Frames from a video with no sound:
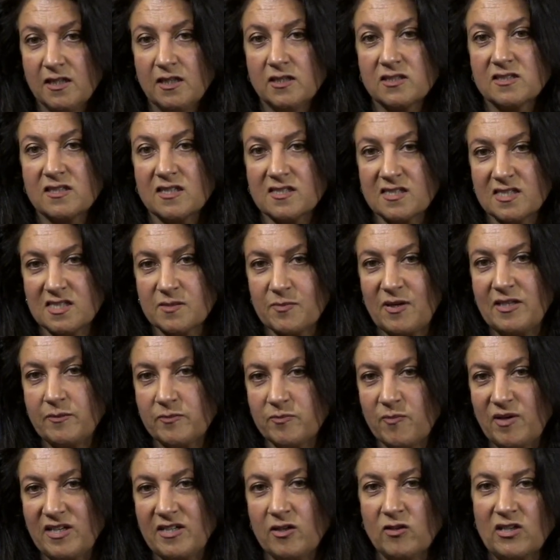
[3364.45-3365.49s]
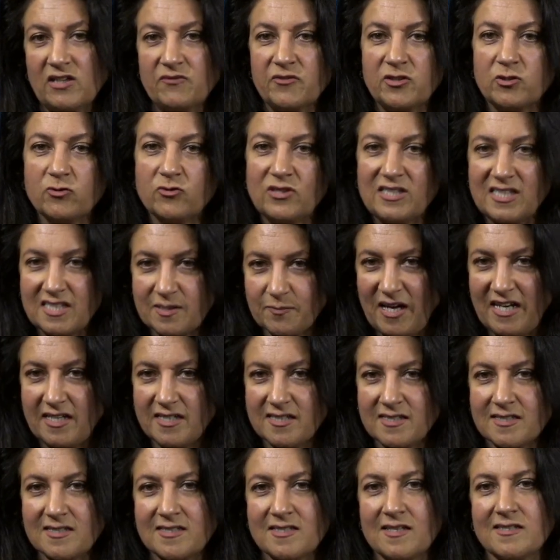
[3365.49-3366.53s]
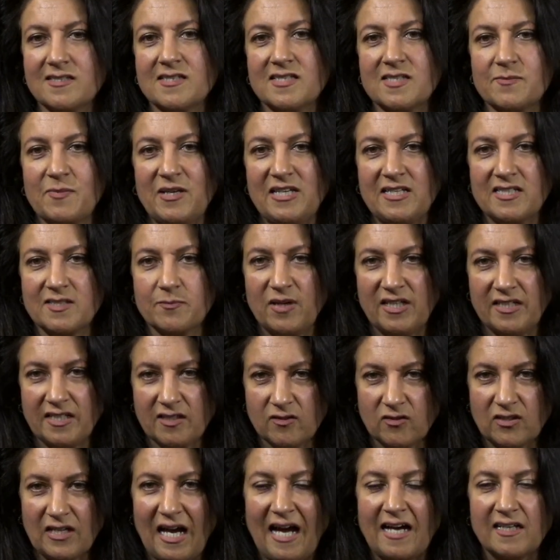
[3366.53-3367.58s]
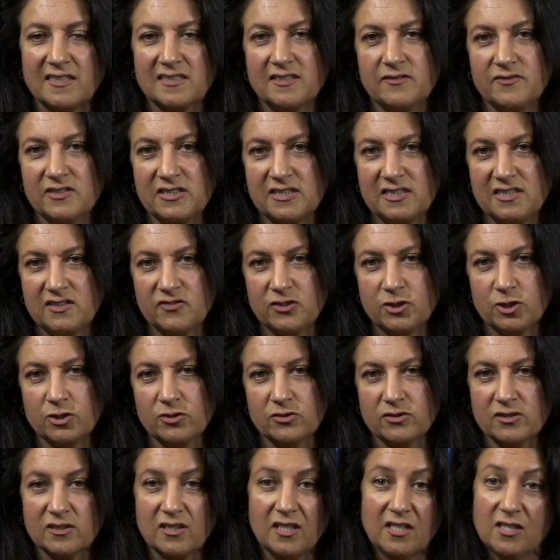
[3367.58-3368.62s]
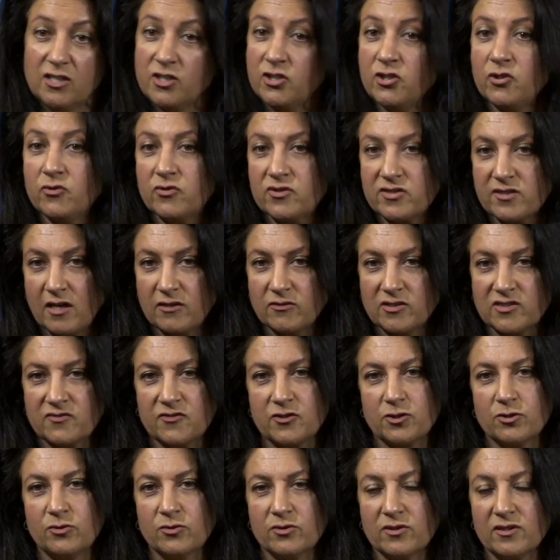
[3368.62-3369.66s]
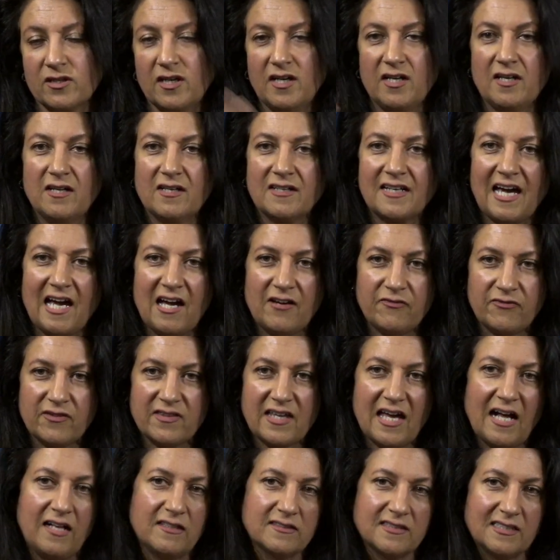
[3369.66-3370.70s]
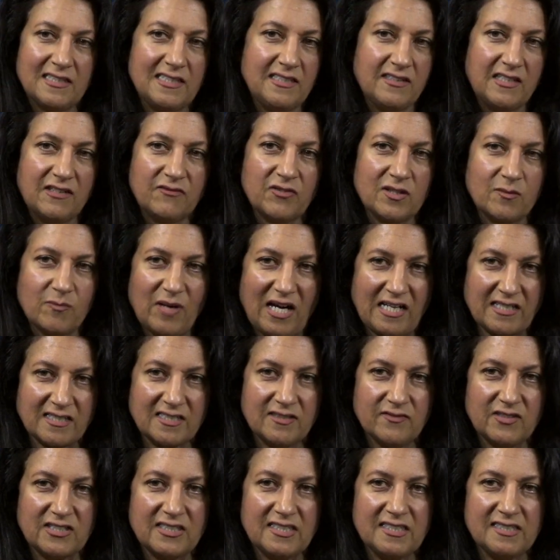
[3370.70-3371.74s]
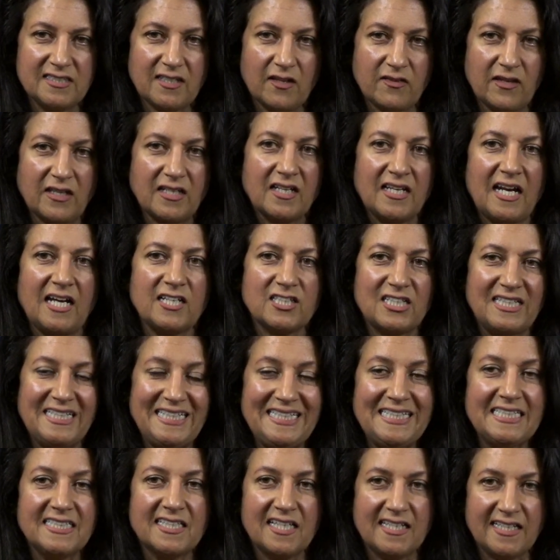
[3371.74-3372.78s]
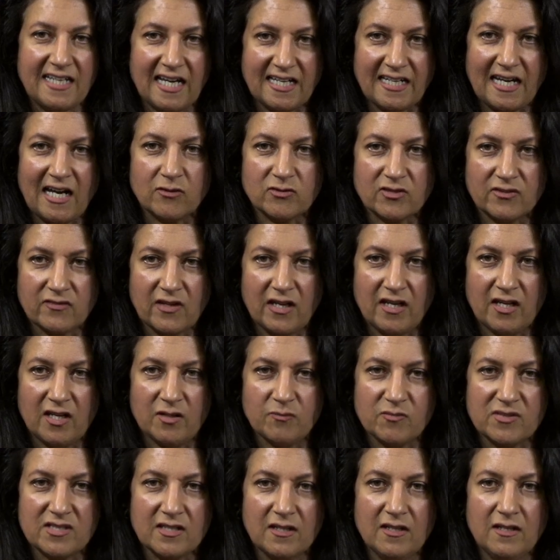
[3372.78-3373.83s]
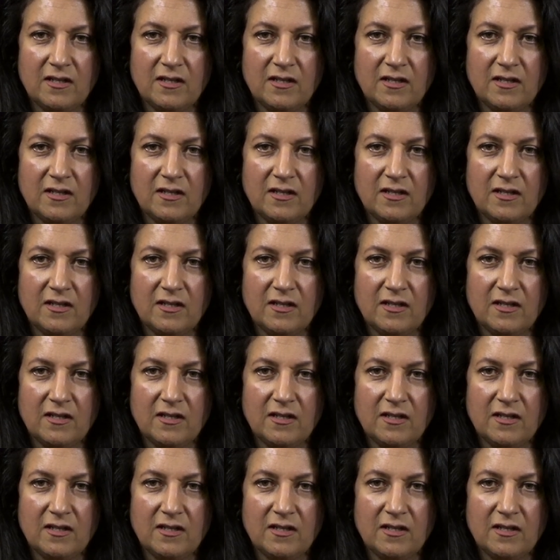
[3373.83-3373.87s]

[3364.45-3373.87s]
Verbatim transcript: Does it spend its money on giving green space? Does it spend its money on activities for children, youth zones for children, care for the elderly, giving them activities so they can actually easily get out of their homes?